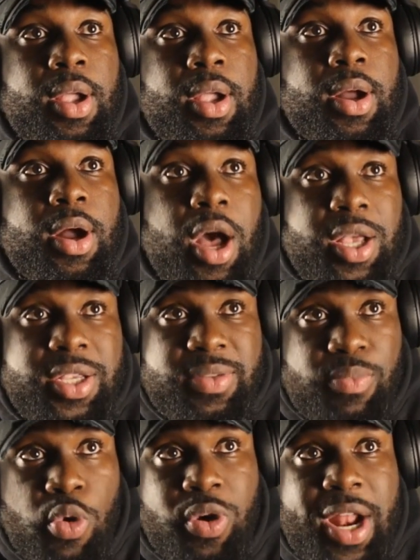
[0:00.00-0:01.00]
cost
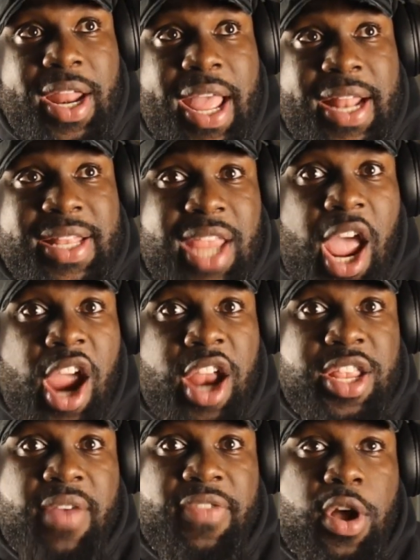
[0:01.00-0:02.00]
more than the
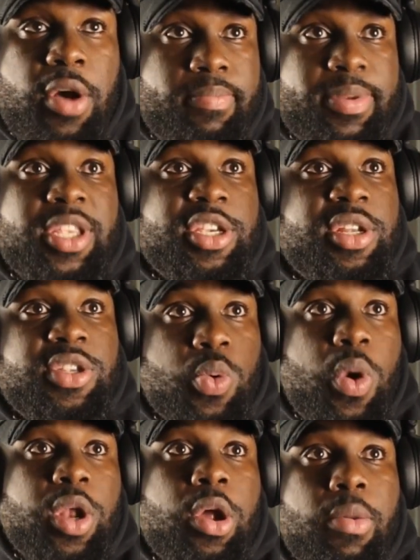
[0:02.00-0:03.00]
entirety of the competition
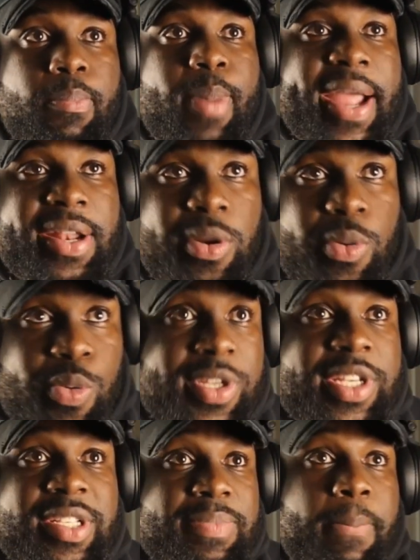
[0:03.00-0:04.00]
squad combined, which
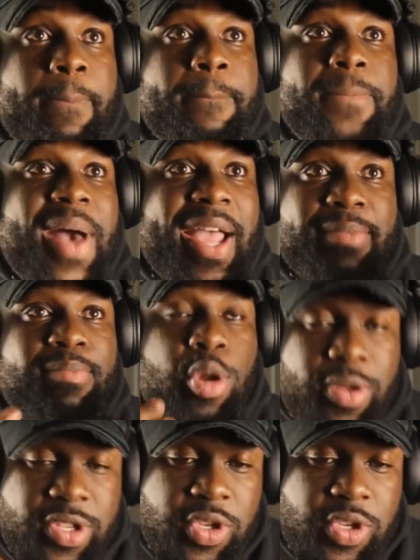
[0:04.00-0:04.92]
is mind-blowing.